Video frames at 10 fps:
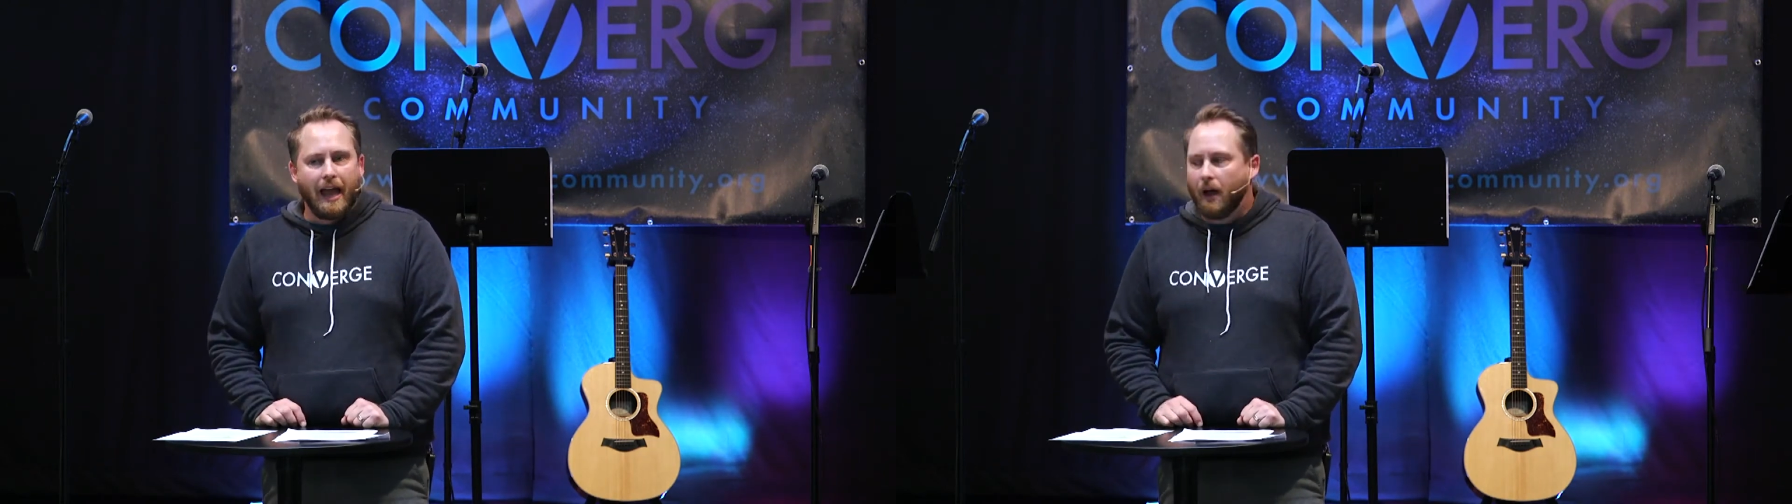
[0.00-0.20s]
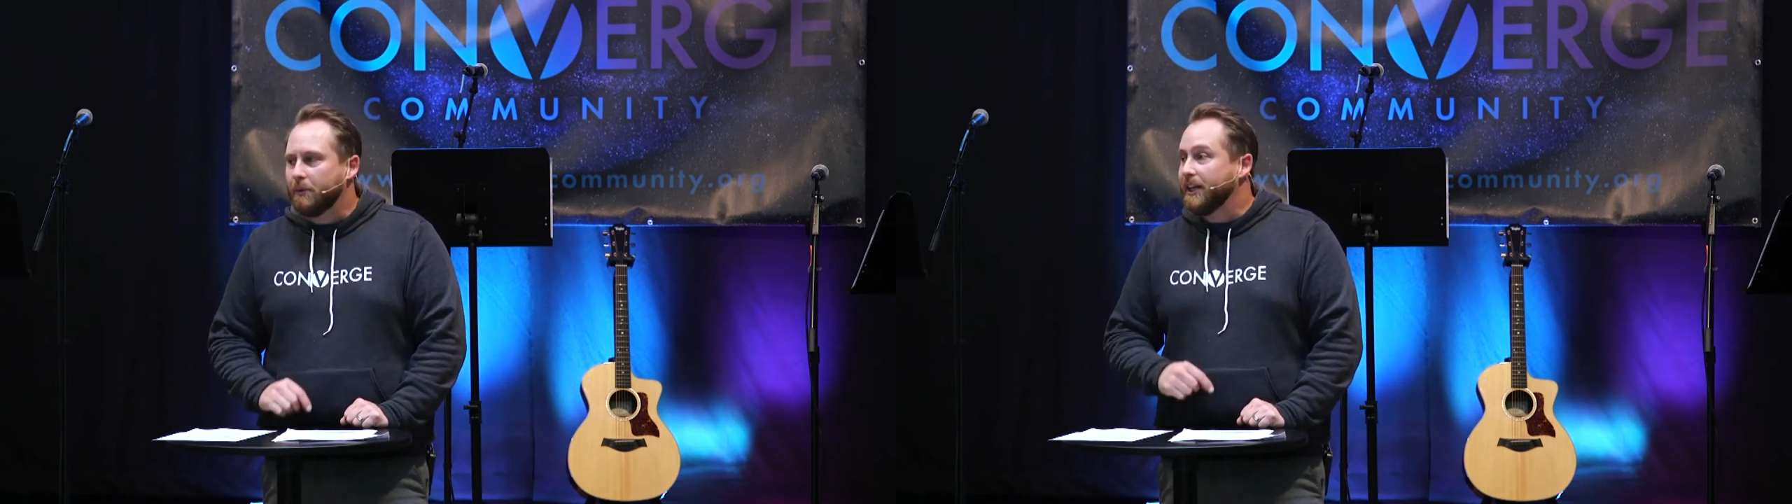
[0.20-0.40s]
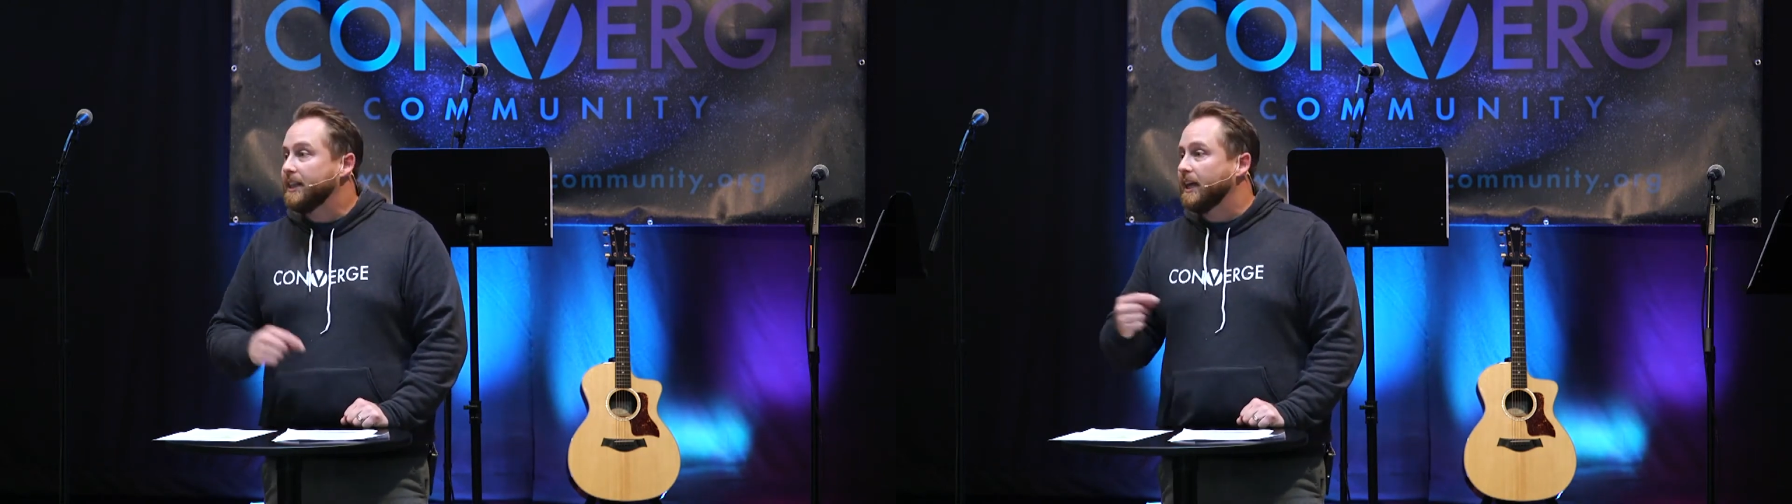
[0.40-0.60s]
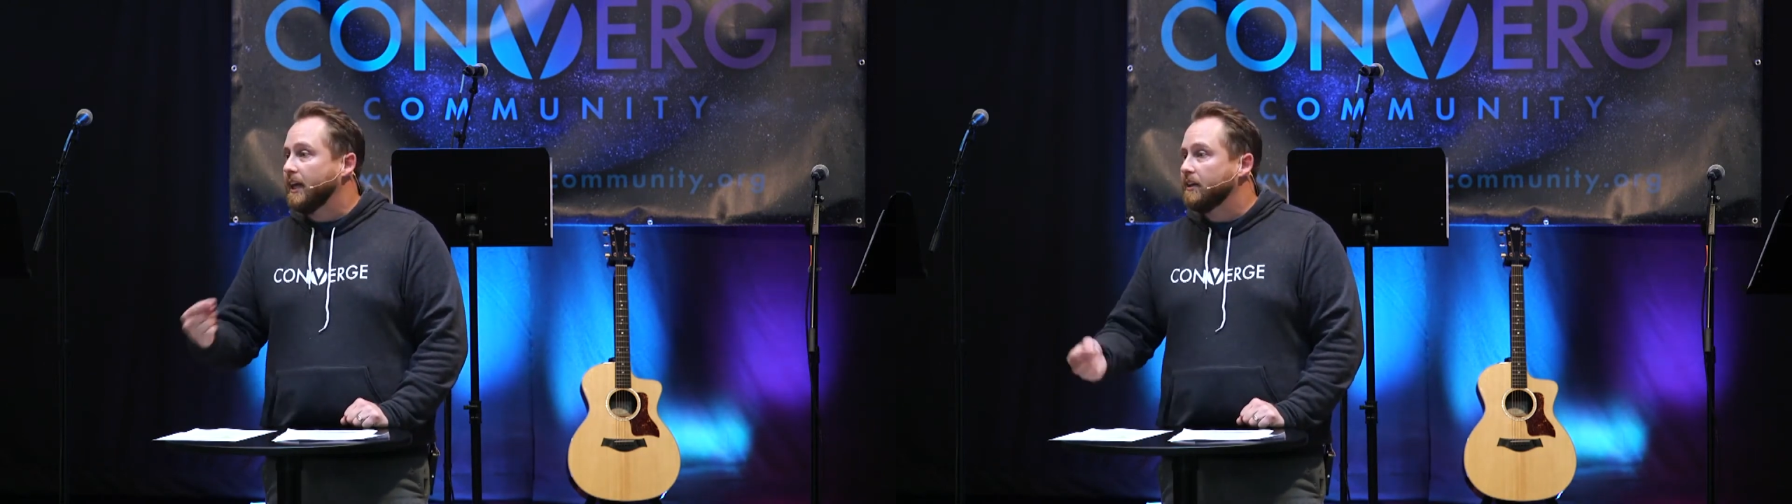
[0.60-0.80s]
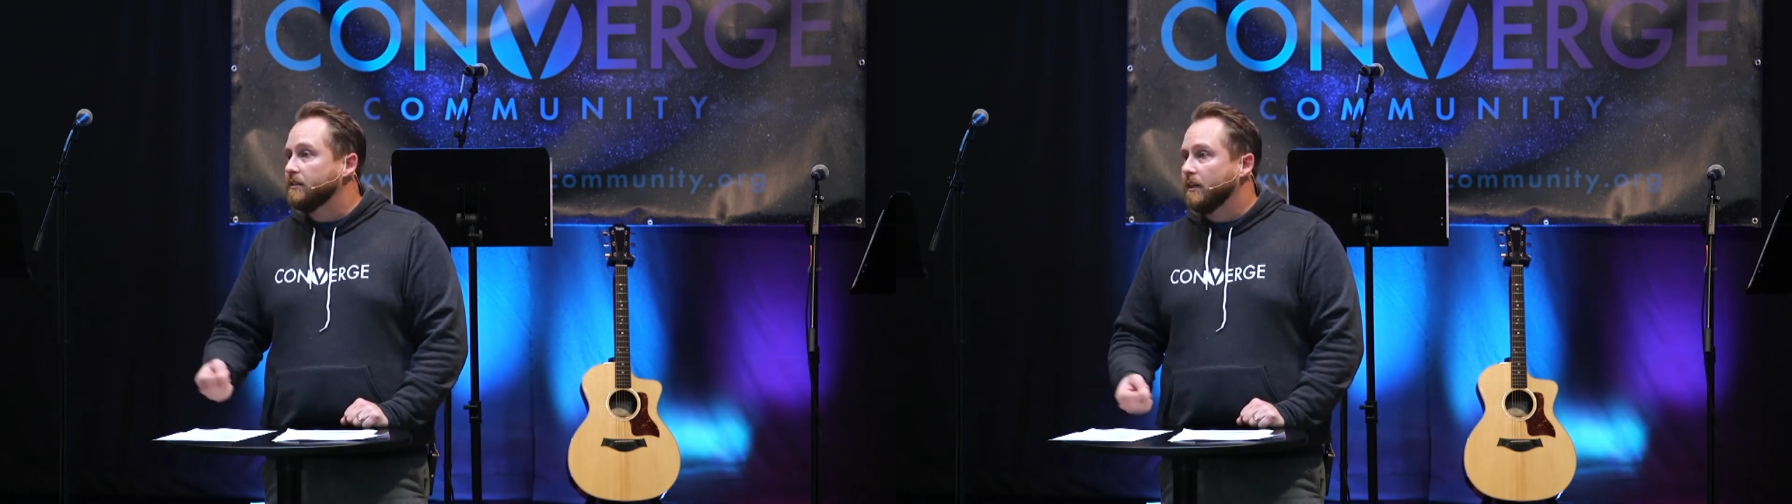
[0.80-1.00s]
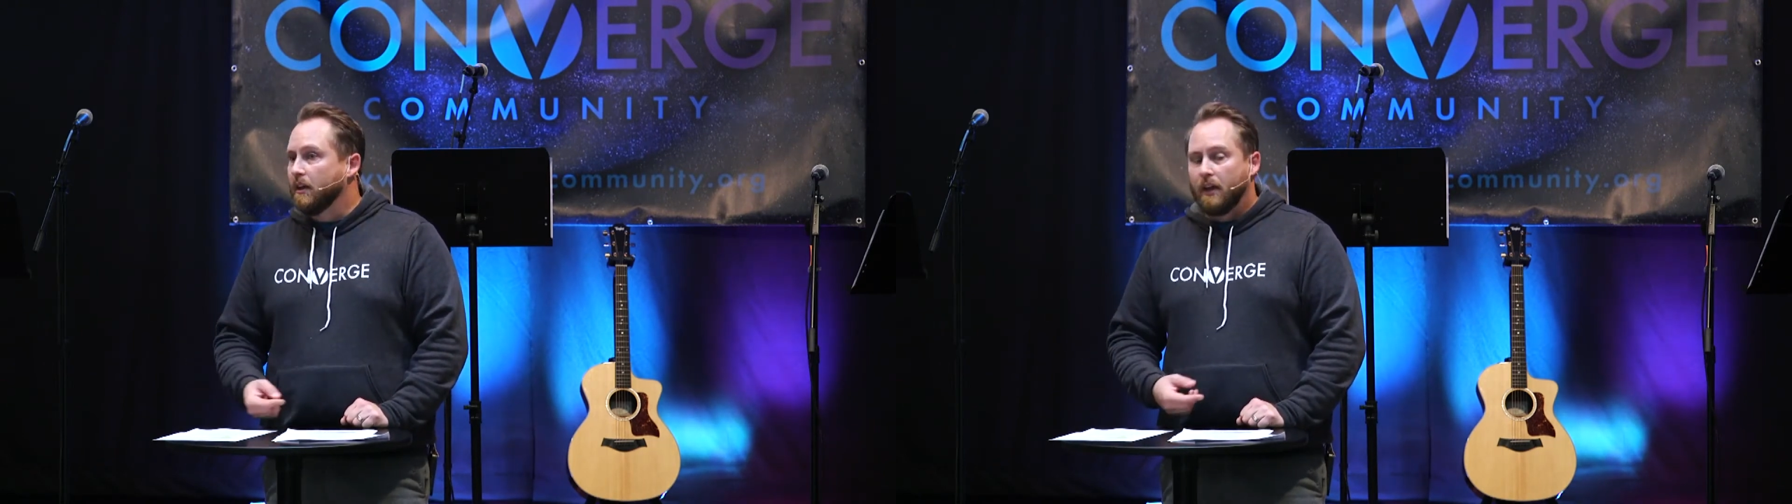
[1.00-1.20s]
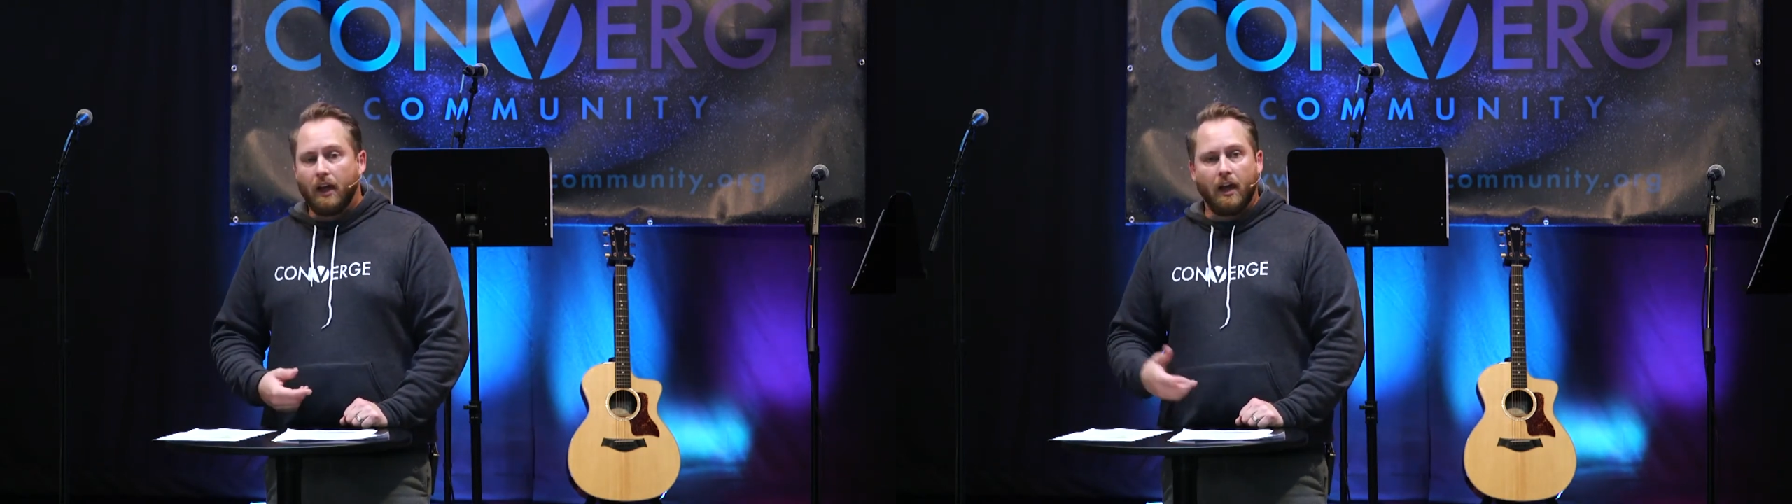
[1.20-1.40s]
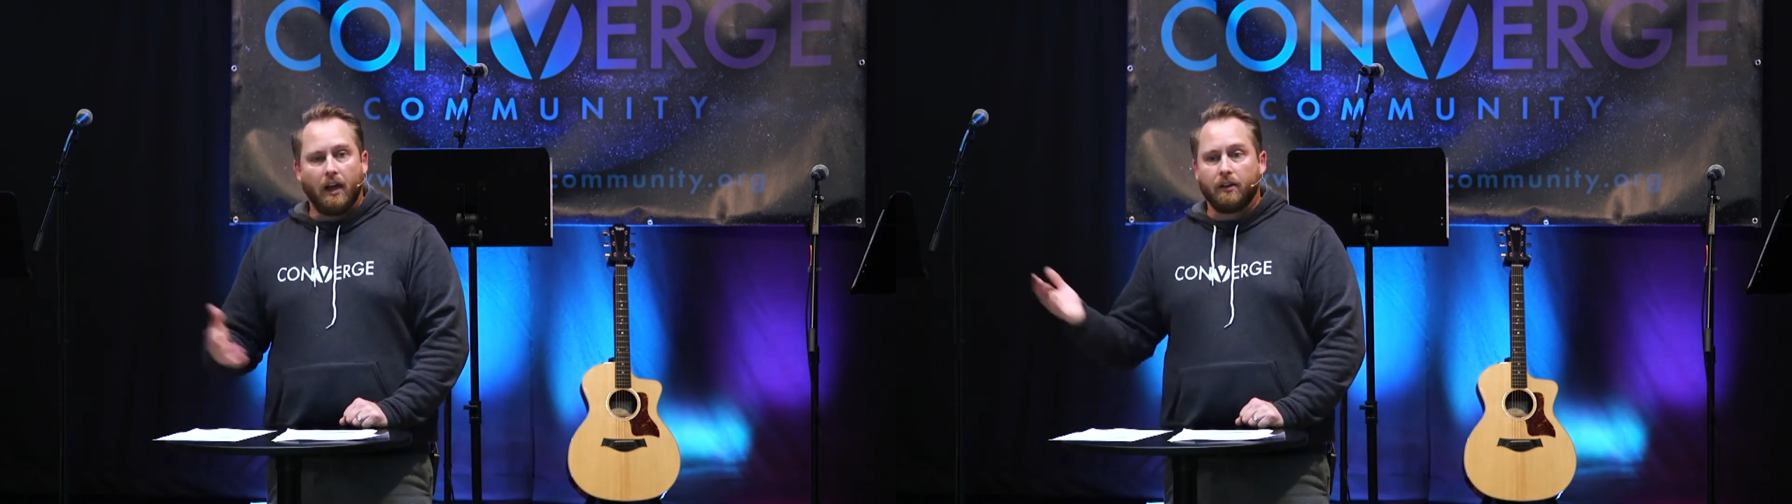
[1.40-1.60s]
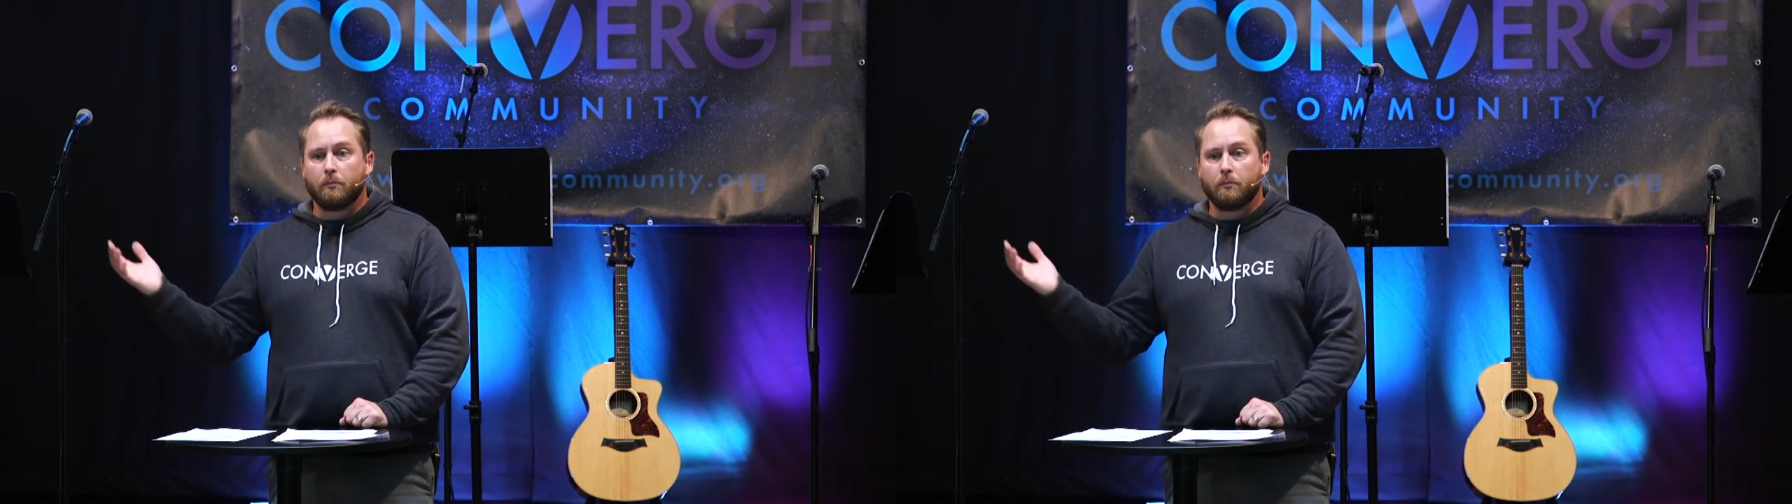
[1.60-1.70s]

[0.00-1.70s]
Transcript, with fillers: How many things, uh,